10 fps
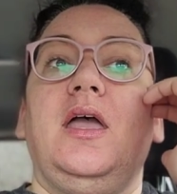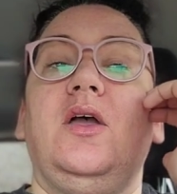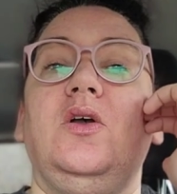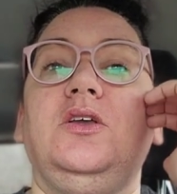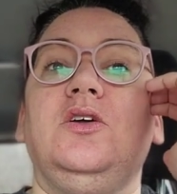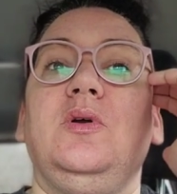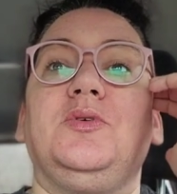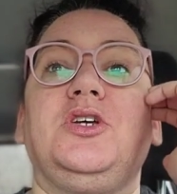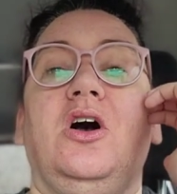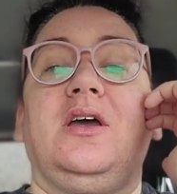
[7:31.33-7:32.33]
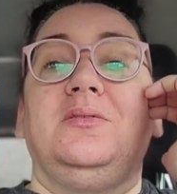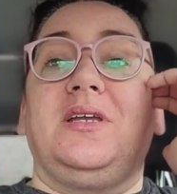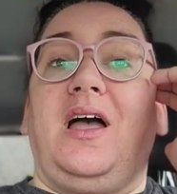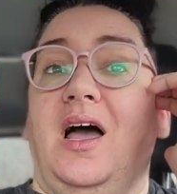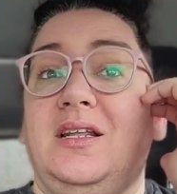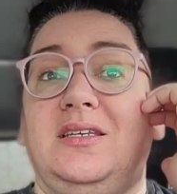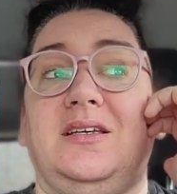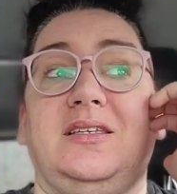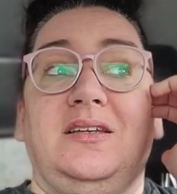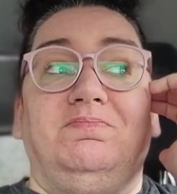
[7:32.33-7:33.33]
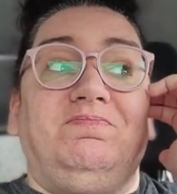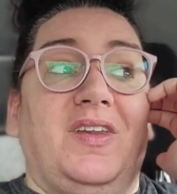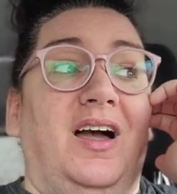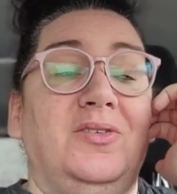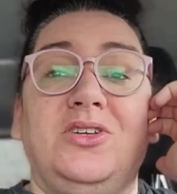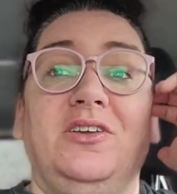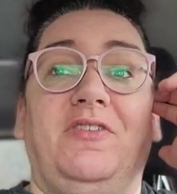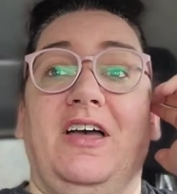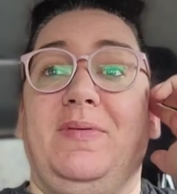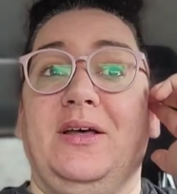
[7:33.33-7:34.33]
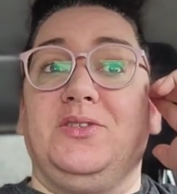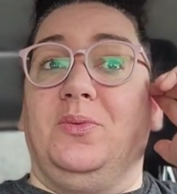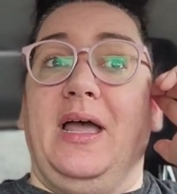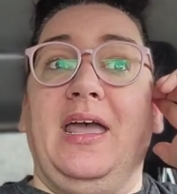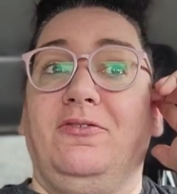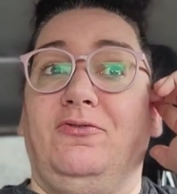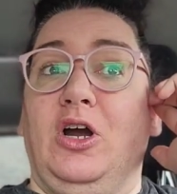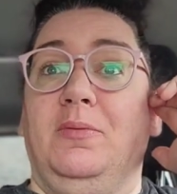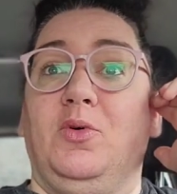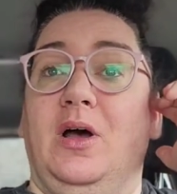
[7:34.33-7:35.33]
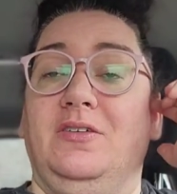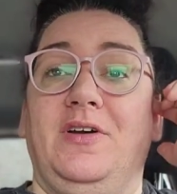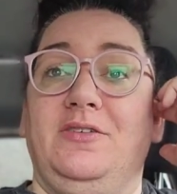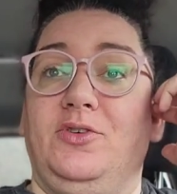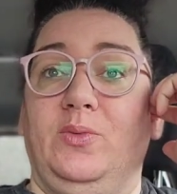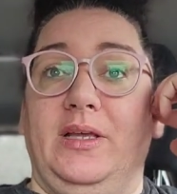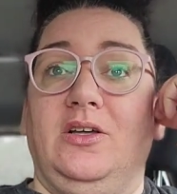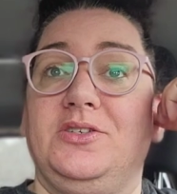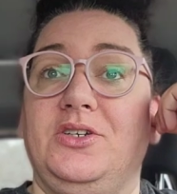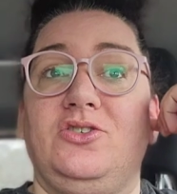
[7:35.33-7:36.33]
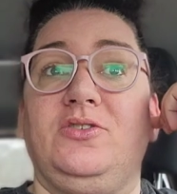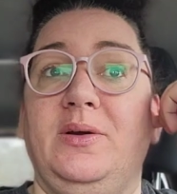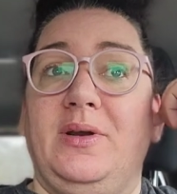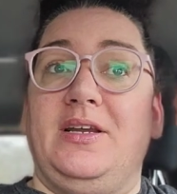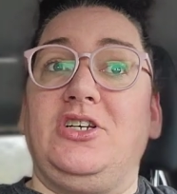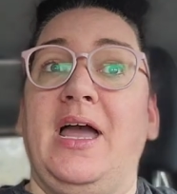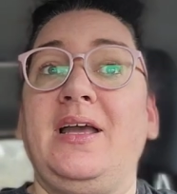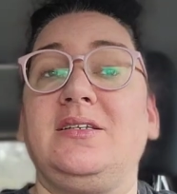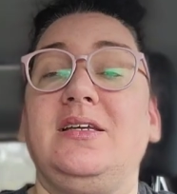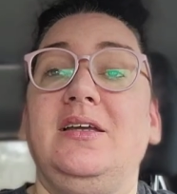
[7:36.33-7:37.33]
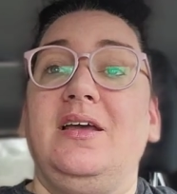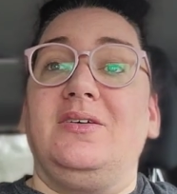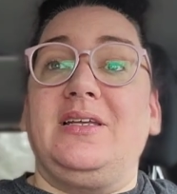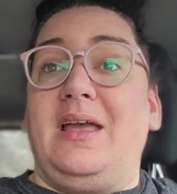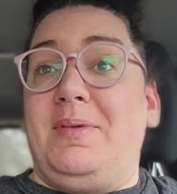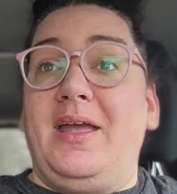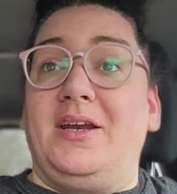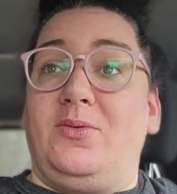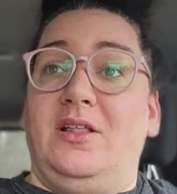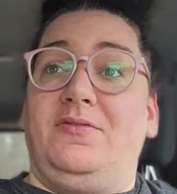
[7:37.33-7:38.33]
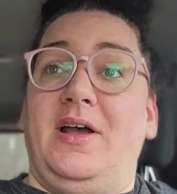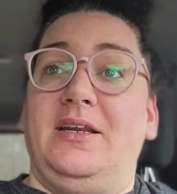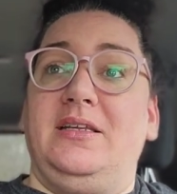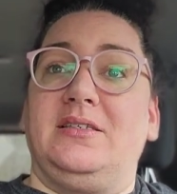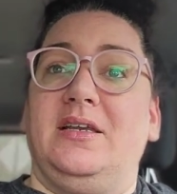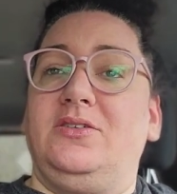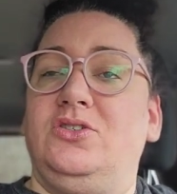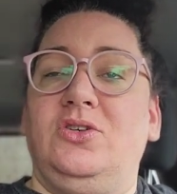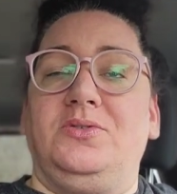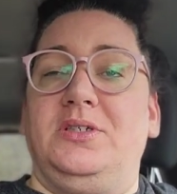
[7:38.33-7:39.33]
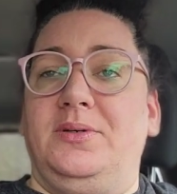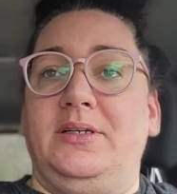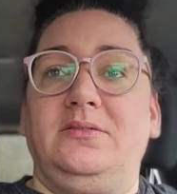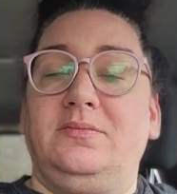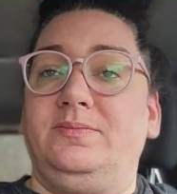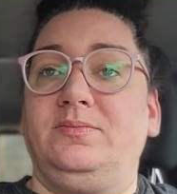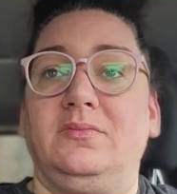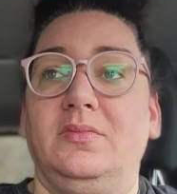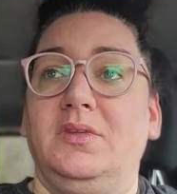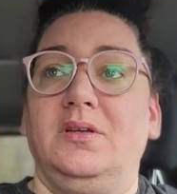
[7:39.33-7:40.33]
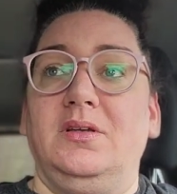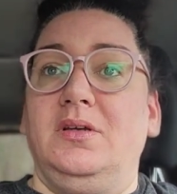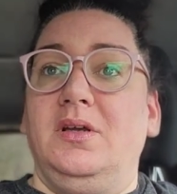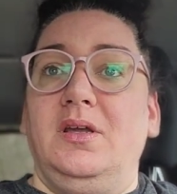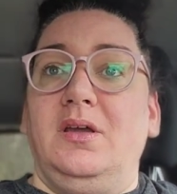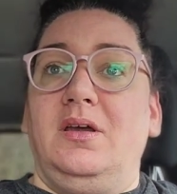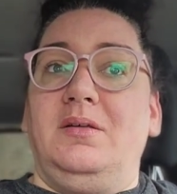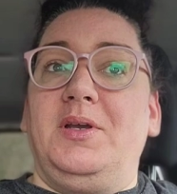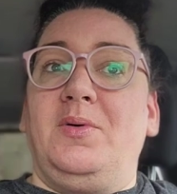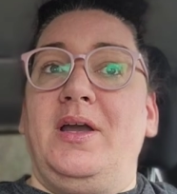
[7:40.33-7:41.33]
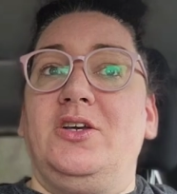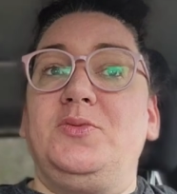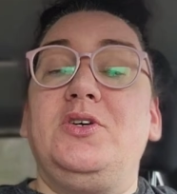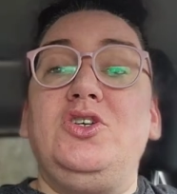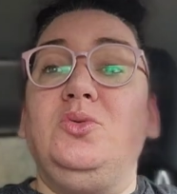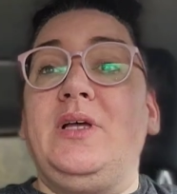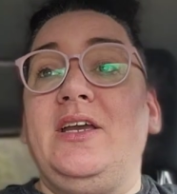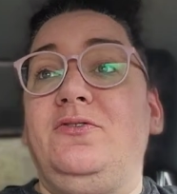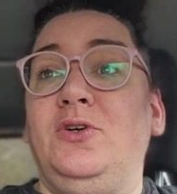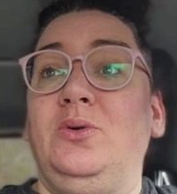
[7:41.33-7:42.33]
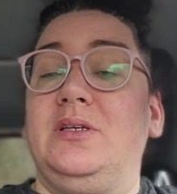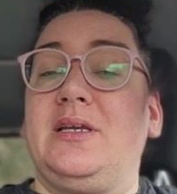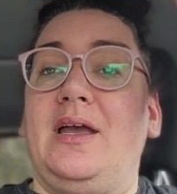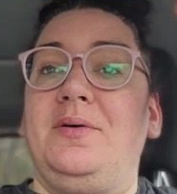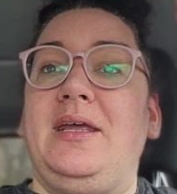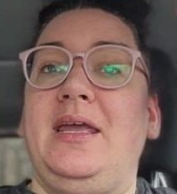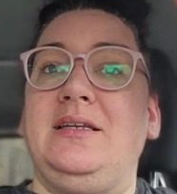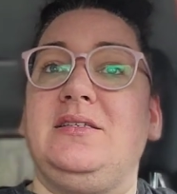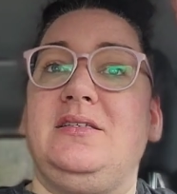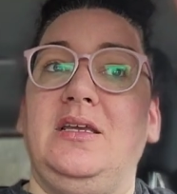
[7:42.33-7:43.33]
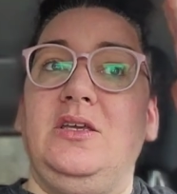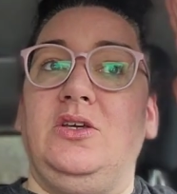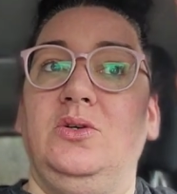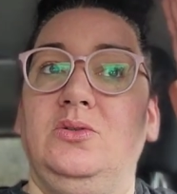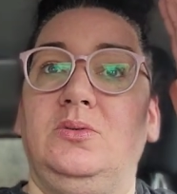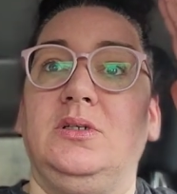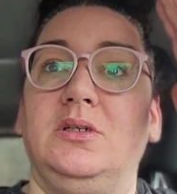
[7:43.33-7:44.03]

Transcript: uh, you know, we were talking. I was like, honestly, I said, I was only five pounds away from qualifying for the weight loss surgery when I checked. I was like, I bet I'd qualify. And he's like, don't do it. And I'm like, why? He goes, because you like food. He's like, I would hate to see you